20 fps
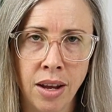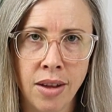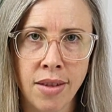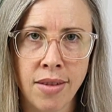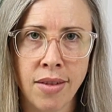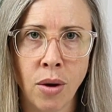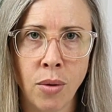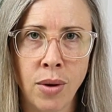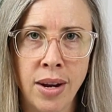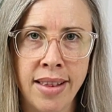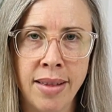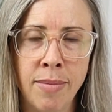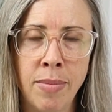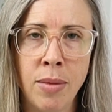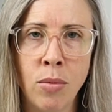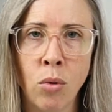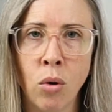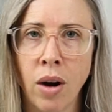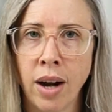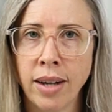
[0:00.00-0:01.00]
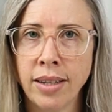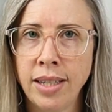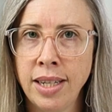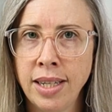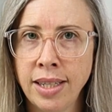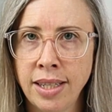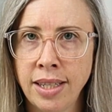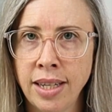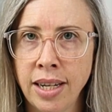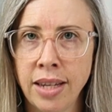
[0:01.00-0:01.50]
So it's a bit more
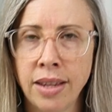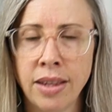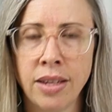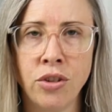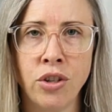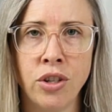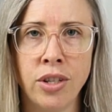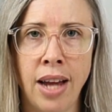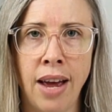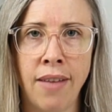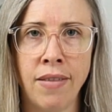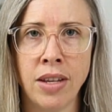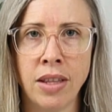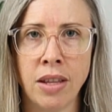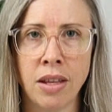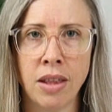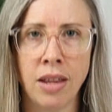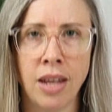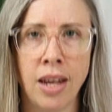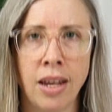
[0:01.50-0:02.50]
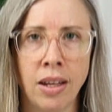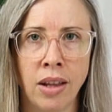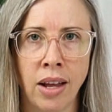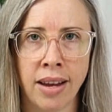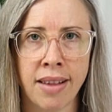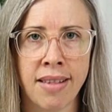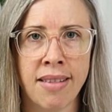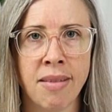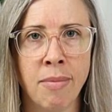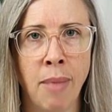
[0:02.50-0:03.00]
artistic than just having the thing
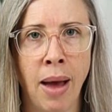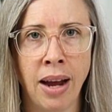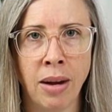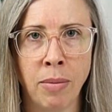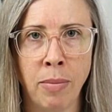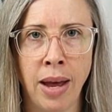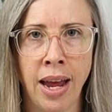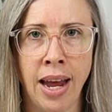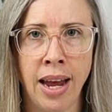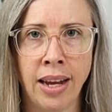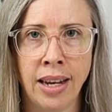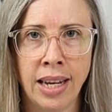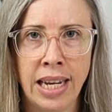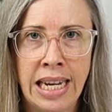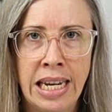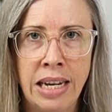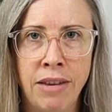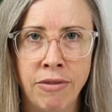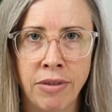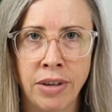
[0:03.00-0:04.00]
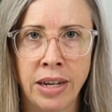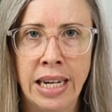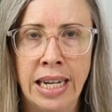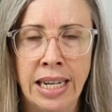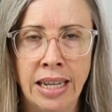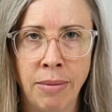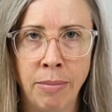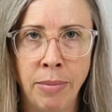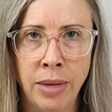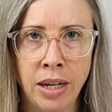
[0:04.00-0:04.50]
like smack bang even in
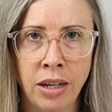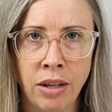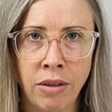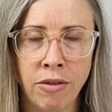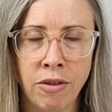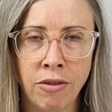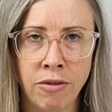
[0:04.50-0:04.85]
the middle of the